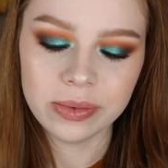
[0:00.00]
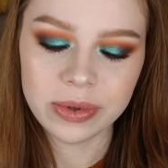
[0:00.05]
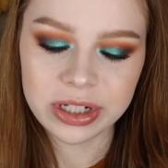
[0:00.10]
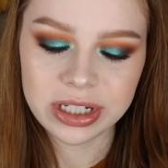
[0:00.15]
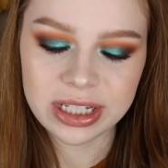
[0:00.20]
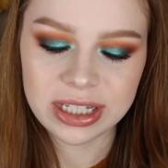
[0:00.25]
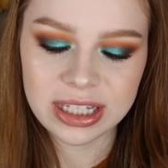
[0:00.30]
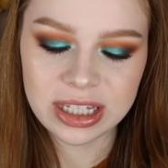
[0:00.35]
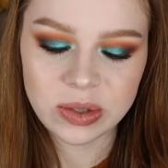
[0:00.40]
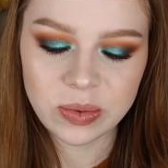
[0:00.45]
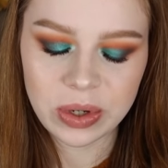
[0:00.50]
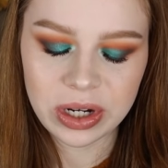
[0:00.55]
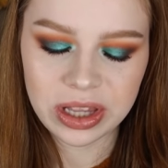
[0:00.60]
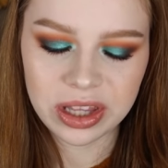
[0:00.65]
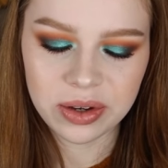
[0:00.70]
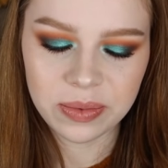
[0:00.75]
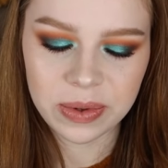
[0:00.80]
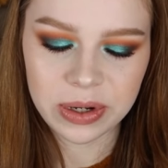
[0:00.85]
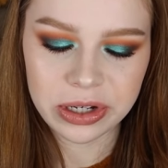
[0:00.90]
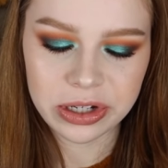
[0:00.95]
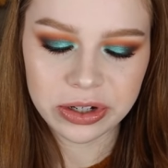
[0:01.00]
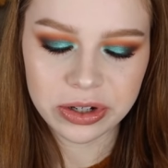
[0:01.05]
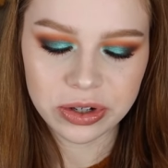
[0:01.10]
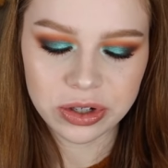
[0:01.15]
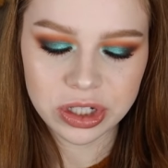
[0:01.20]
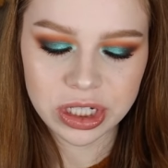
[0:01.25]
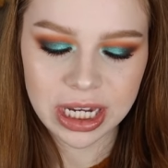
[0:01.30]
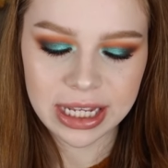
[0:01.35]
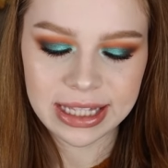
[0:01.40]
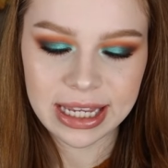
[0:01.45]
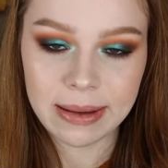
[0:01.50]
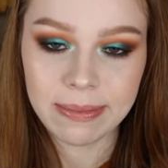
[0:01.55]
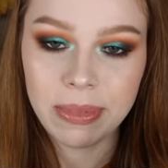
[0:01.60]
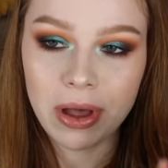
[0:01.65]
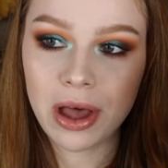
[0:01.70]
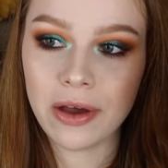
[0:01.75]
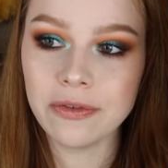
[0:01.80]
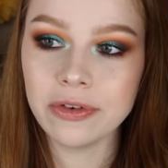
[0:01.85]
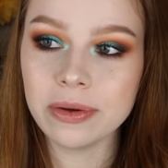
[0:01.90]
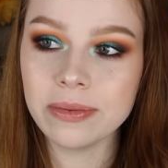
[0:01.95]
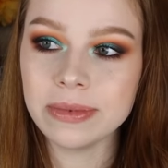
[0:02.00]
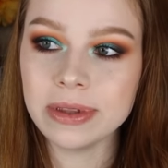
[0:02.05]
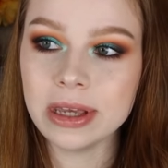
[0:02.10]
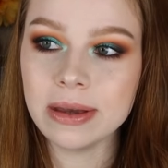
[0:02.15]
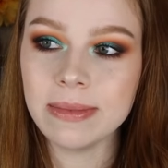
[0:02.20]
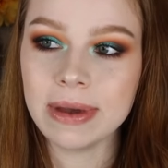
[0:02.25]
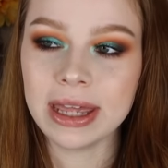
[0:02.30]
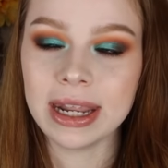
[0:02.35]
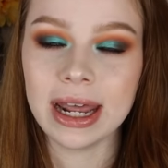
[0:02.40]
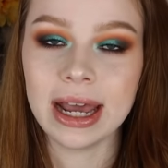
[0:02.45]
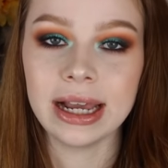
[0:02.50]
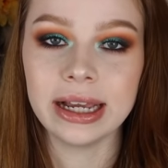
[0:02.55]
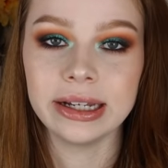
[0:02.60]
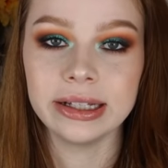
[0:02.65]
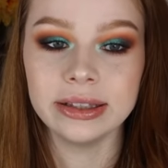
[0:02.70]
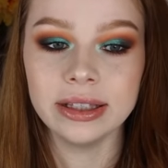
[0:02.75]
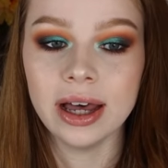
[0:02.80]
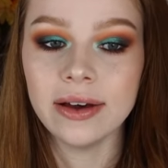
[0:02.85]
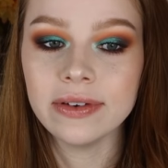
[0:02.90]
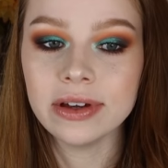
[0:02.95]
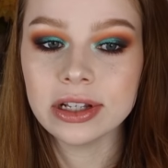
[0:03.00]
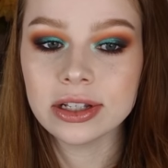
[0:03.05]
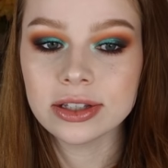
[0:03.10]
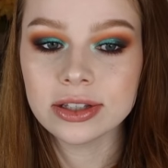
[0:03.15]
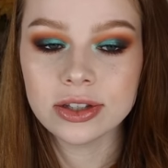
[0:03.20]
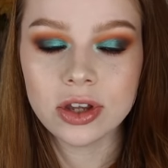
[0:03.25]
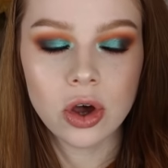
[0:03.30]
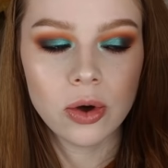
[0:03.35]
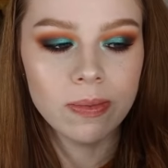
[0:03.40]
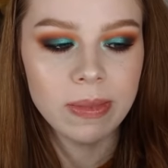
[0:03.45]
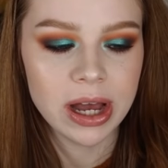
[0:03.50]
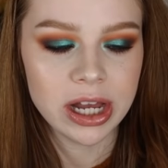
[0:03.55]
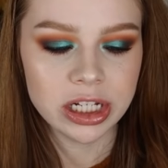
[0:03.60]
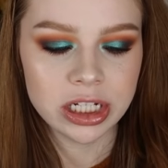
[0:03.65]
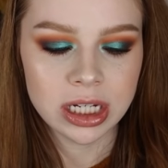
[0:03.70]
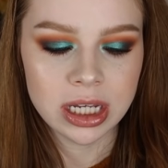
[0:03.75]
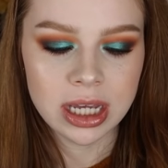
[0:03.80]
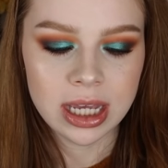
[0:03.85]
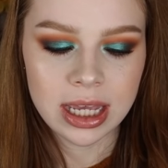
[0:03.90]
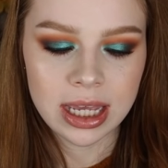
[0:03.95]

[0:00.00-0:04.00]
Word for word: which this is one of the original shades I bought from them and I love it so much.